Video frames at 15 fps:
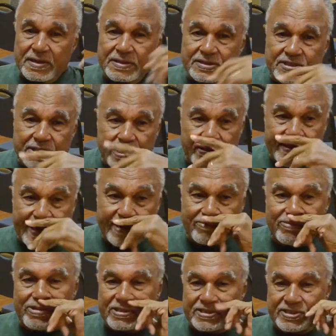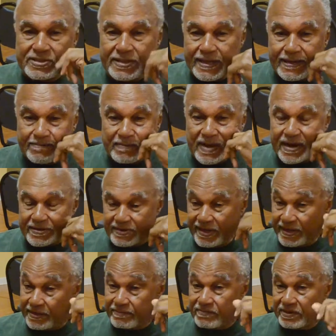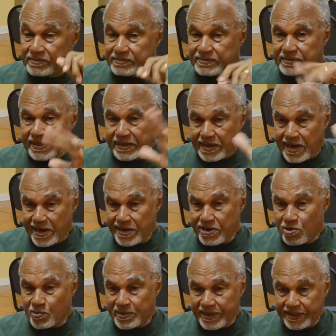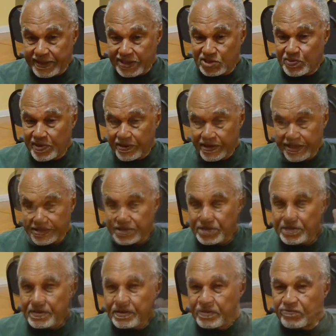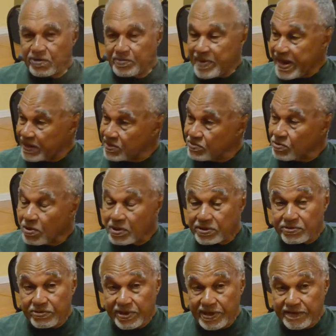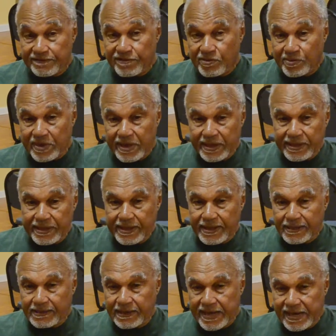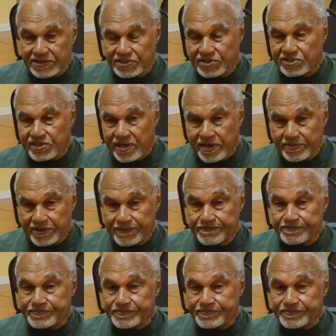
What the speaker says: So that was, I think, an eye-opening experience. Went back to Walter Reed for my last assignment.